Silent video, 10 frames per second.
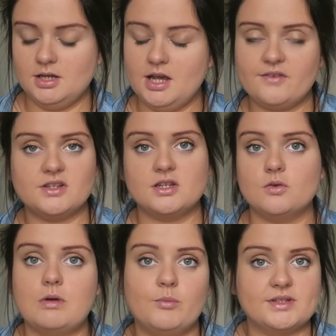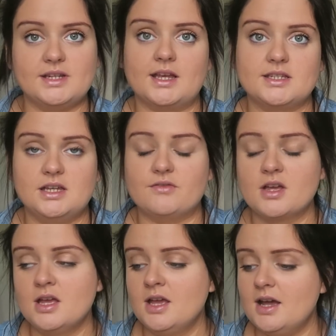Every single one was negative.
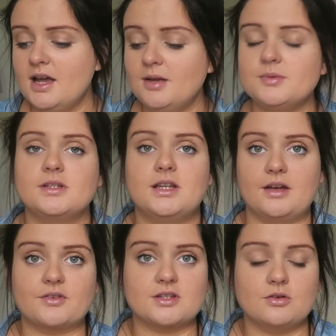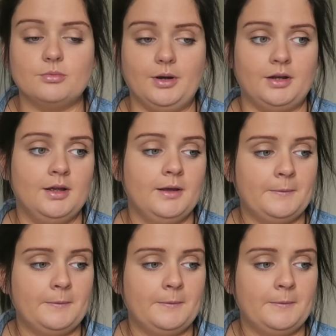Absolutely every single one.